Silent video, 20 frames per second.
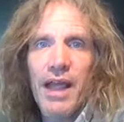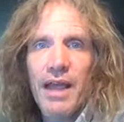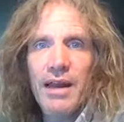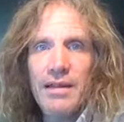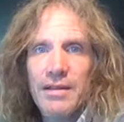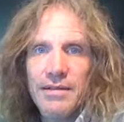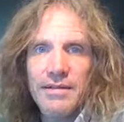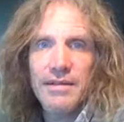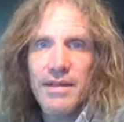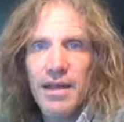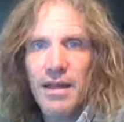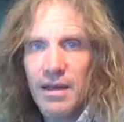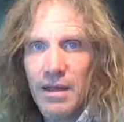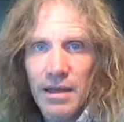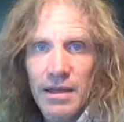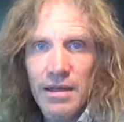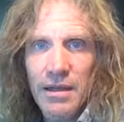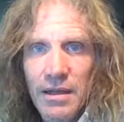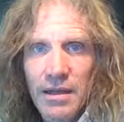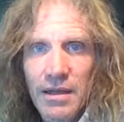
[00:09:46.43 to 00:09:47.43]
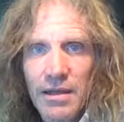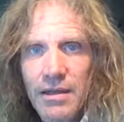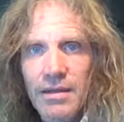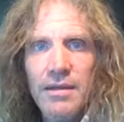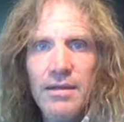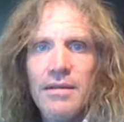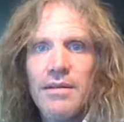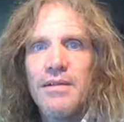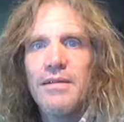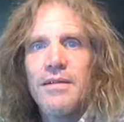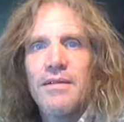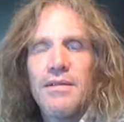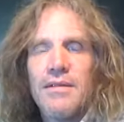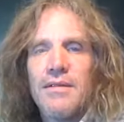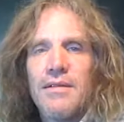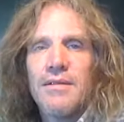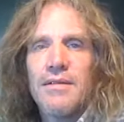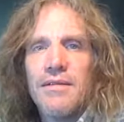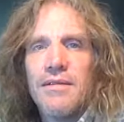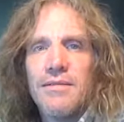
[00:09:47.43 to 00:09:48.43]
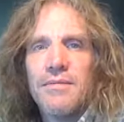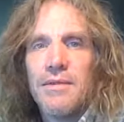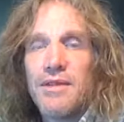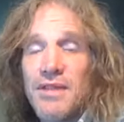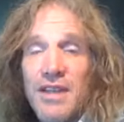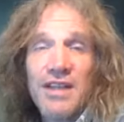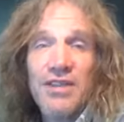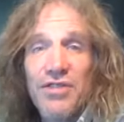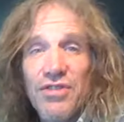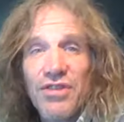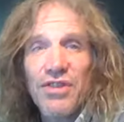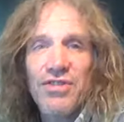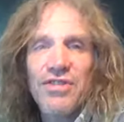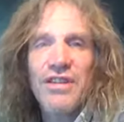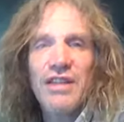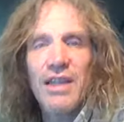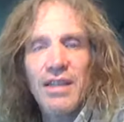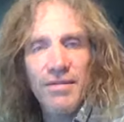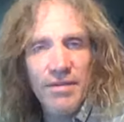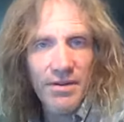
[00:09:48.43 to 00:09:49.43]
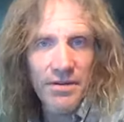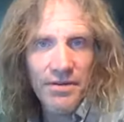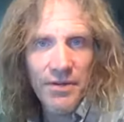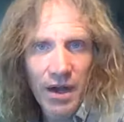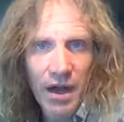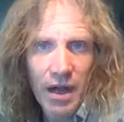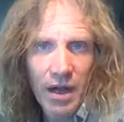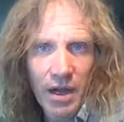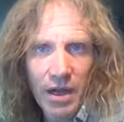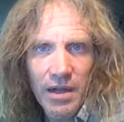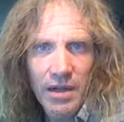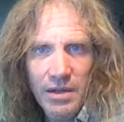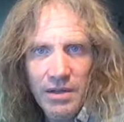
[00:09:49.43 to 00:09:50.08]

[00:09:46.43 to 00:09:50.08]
anesthetic because nature doesn't give a fuck.